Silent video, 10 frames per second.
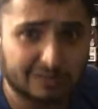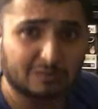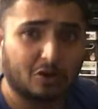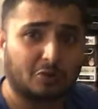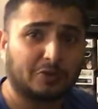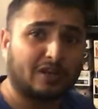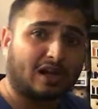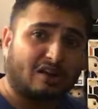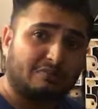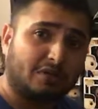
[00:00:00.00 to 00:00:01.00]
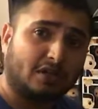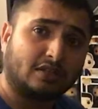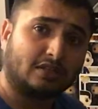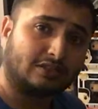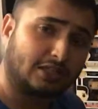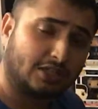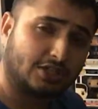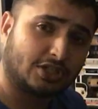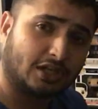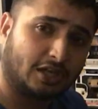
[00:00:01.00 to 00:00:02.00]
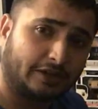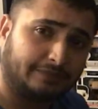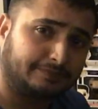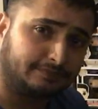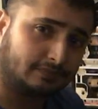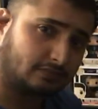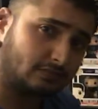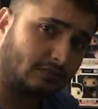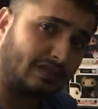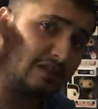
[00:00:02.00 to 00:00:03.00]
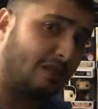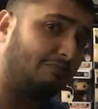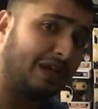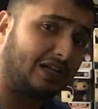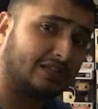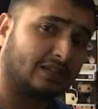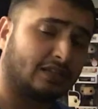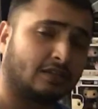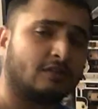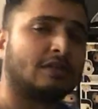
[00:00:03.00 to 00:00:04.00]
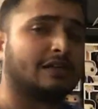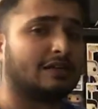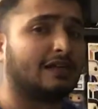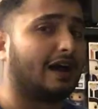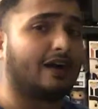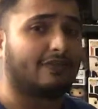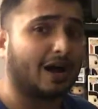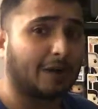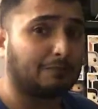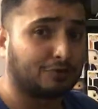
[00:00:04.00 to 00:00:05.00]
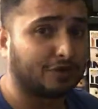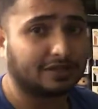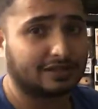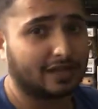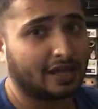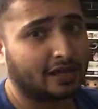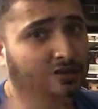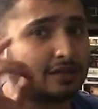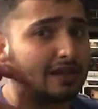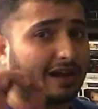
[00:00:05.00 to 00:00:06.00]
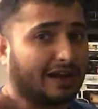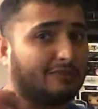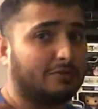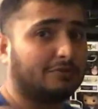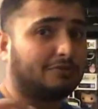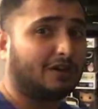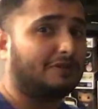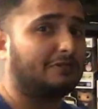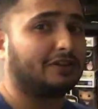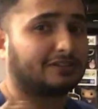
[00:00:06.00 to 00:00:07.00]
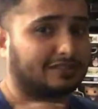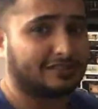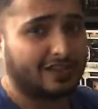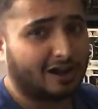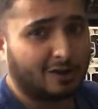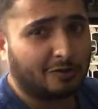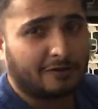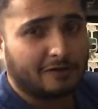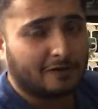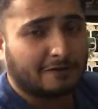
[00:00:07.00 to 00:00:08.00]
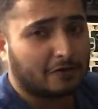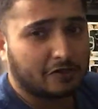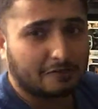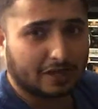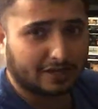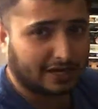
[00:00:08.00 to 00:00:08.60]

the moment have been the t-shirt, the blanket, and that print there have been perfect. So now for the main